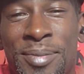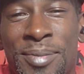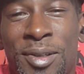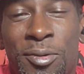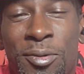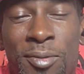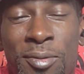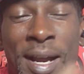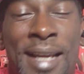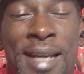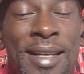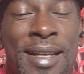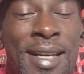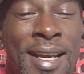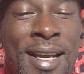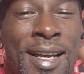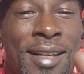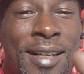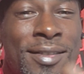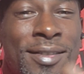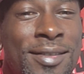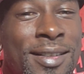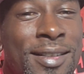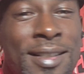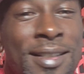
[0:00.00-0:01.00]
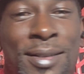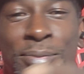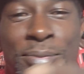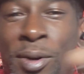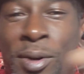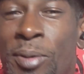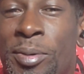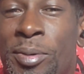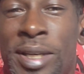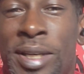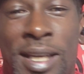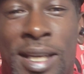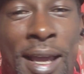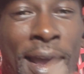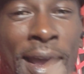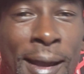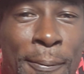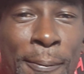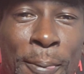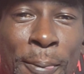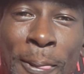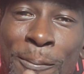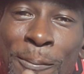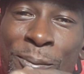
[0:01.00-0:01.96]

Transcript: But right now, this where we at.